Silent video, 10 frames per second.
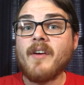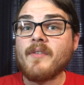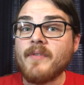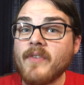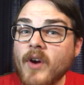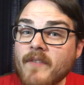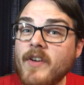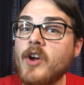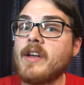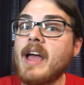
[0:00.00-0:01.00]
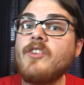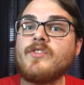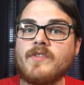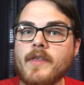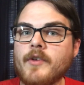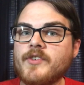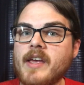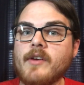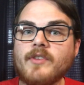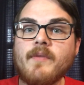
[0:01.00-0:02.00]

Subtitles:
variations of those scales,